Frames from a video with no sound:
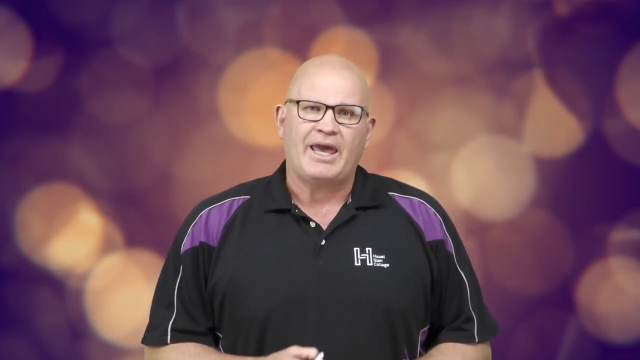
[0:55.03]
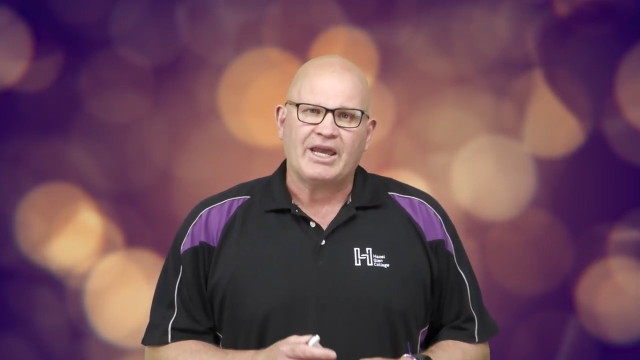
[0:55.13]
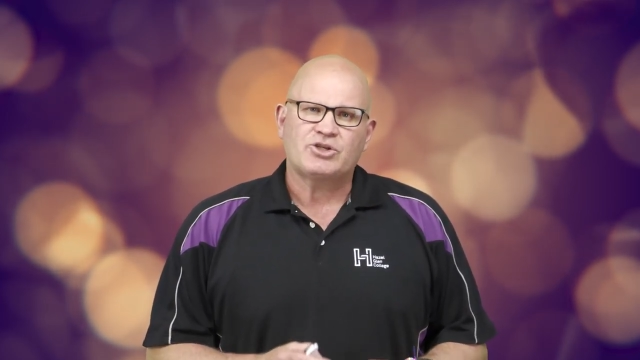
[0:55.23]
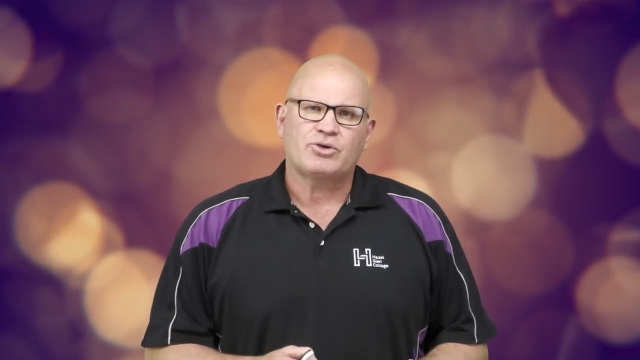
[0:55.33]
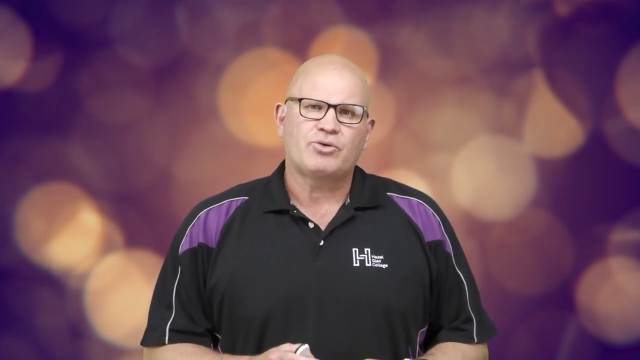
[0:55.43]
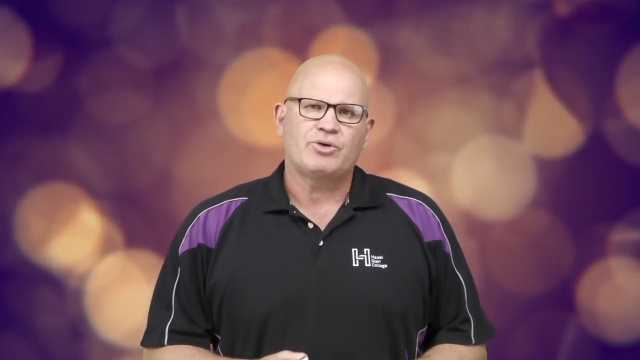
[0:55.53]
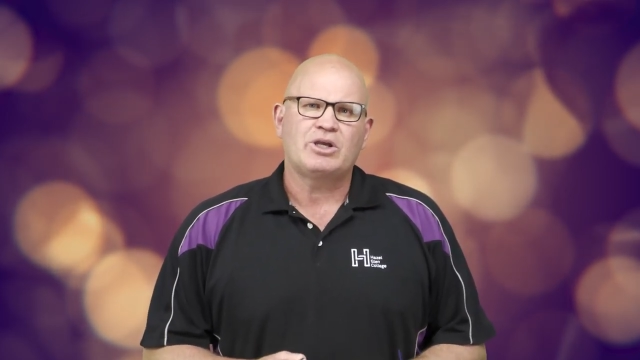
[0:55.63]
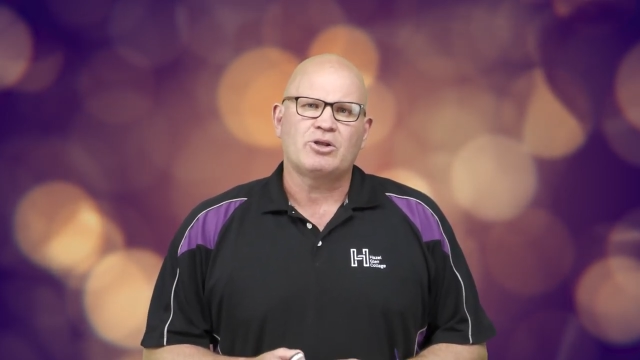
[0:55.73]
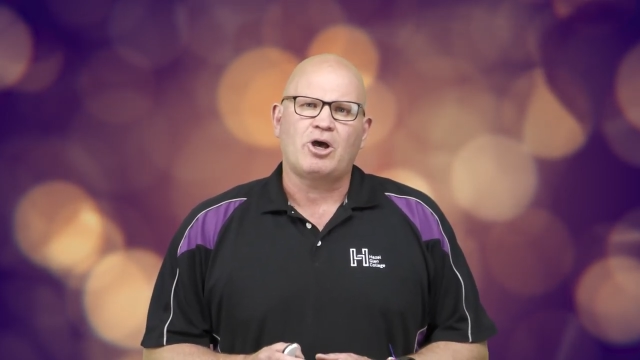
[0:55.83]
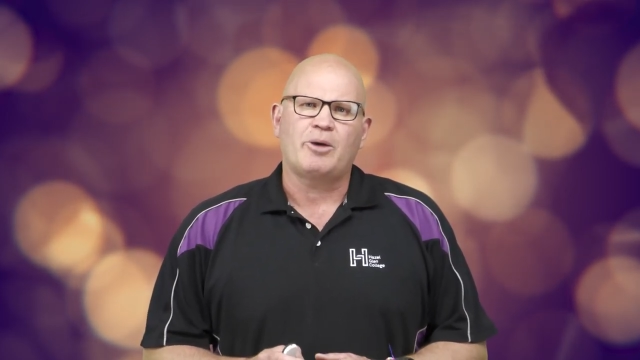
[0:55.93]

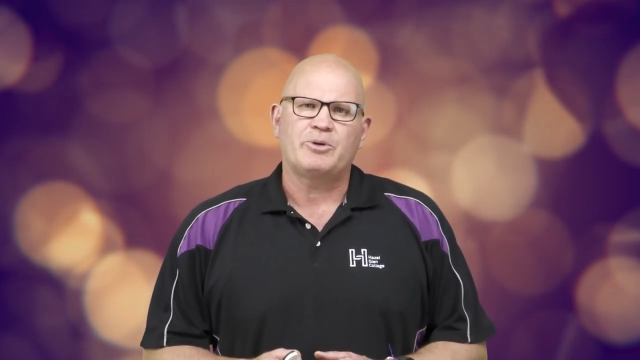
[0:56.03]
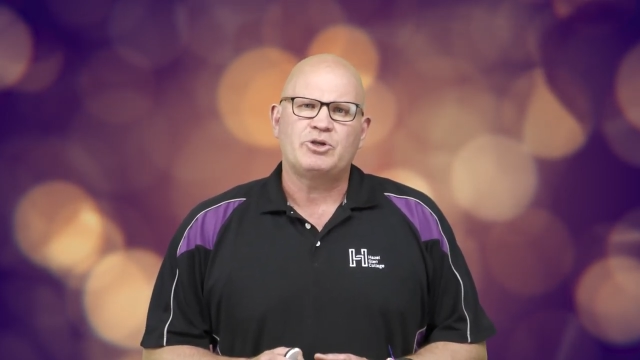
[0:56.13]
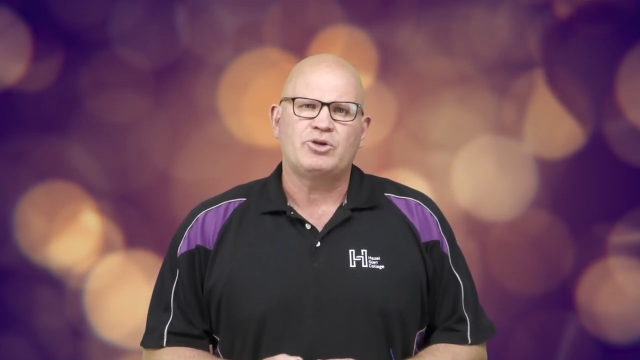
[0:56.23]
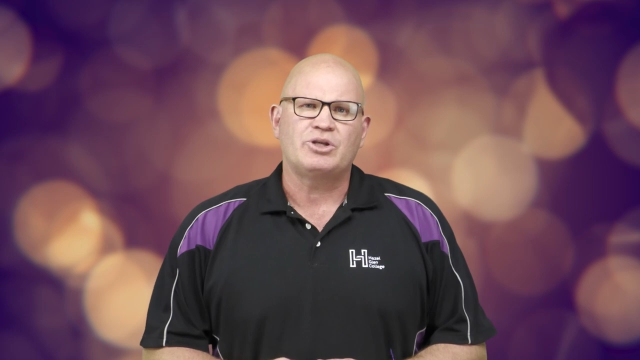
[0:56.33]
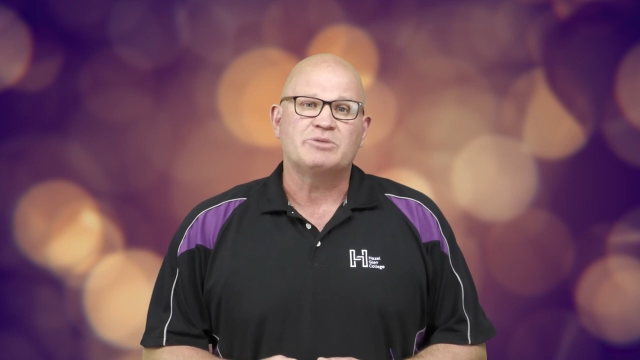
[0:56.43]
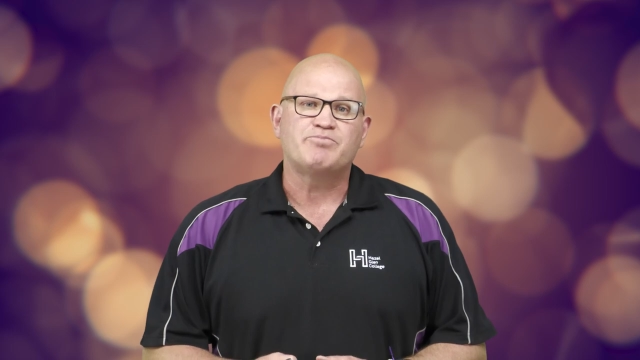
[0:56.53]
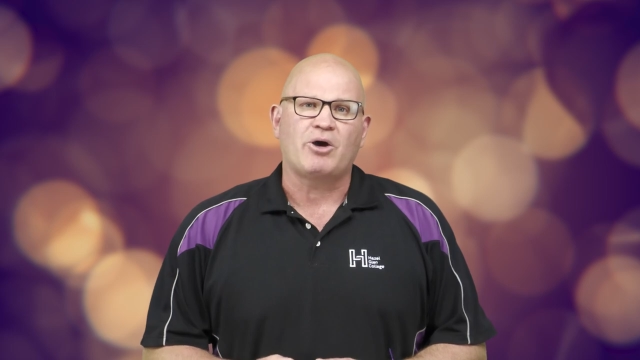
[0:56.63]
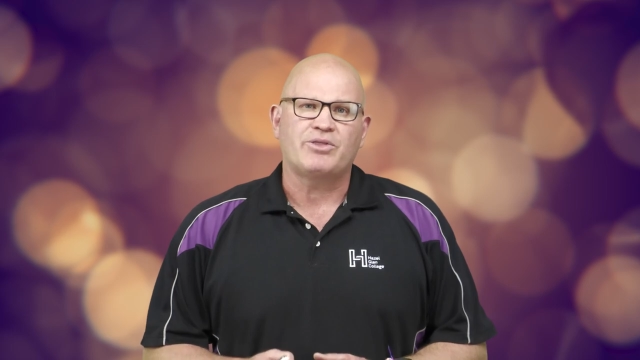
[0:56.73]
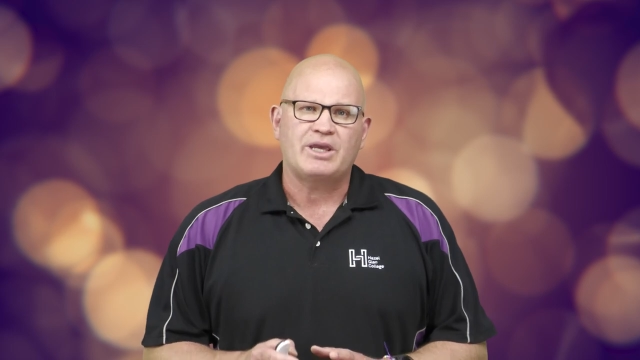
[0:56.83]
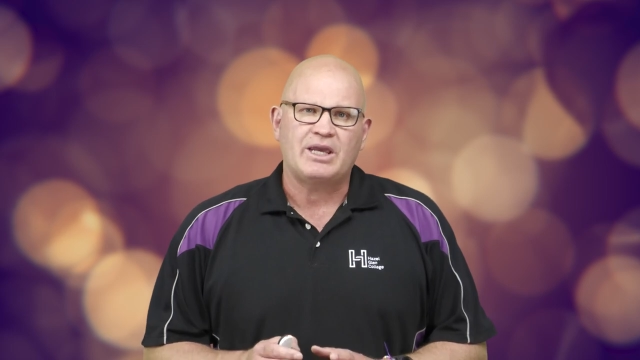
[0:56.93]
extracurricular opportunities
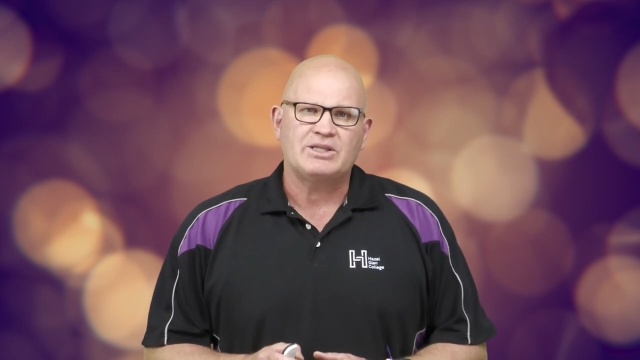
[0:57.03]
both